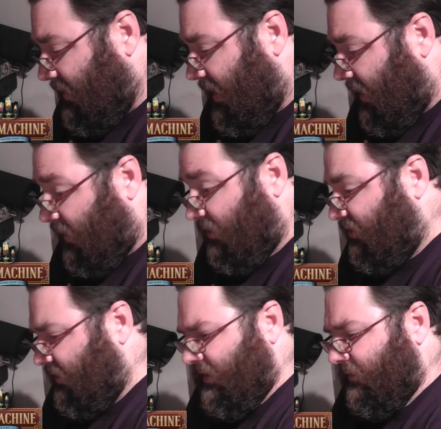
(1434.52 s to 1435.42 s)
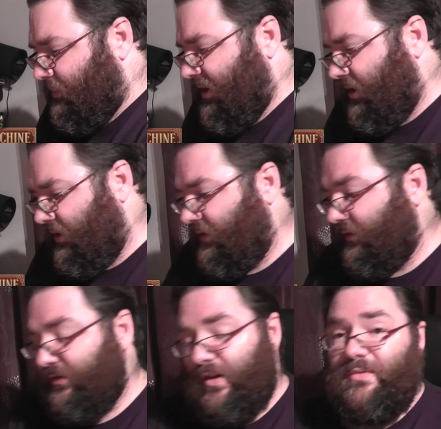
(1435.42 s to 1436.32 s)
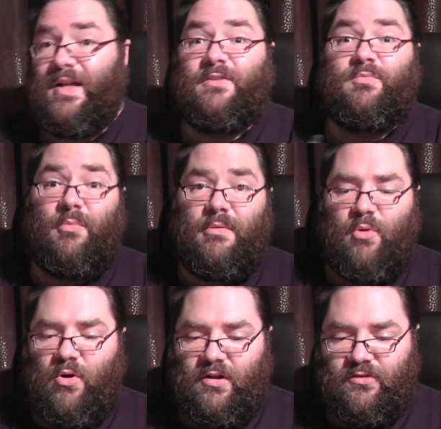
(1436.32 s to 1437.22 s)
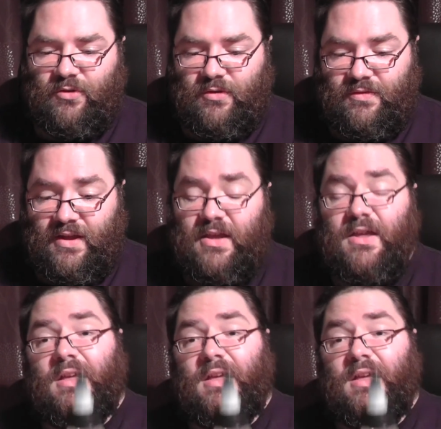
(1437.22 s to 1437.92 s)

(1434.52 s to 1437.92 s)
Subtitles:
because she loves bananas, so that's probably more her sort of thing.